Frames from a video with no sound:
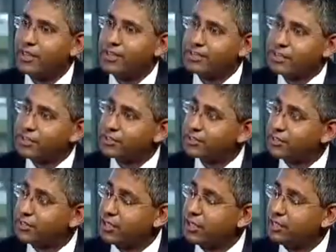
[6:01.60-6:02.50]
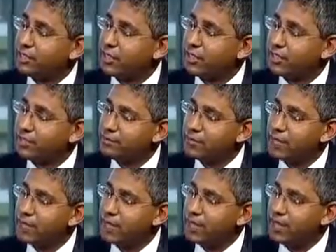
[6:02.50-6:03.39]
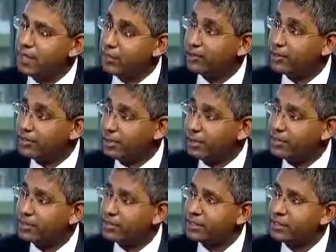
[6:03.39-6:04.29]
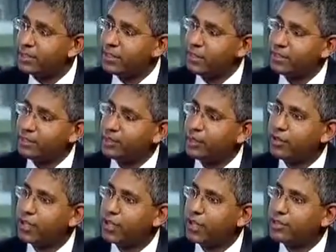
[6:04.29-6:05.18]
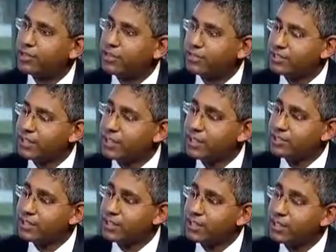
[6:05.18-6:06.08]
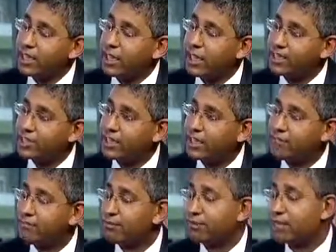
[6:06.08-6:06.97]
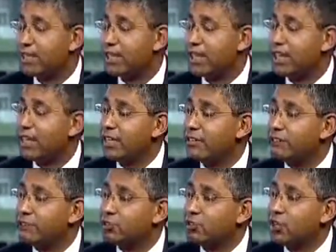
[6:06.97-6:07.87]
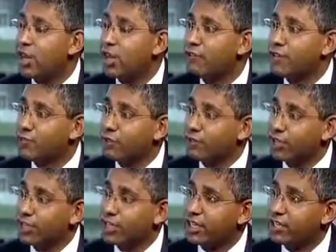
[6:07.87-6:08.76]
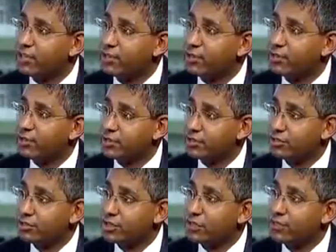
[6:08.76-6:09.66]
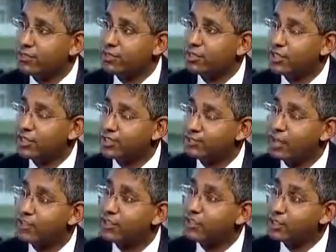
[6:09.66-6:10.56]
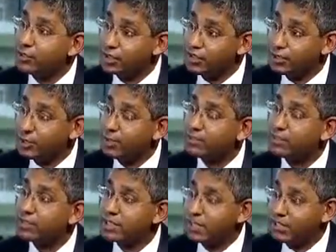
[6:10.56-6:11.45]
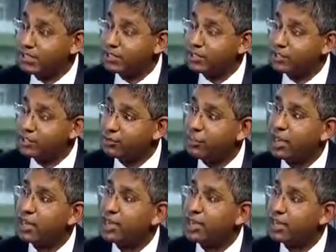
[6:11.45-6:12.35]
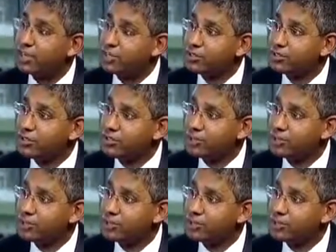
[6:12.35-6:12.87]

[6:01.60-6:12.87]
I think it's constantly an area of debate. I think one of the areas that I see as a key driver or a key issue as an alternative energy is around the nuclear debate, particularly in the UK and in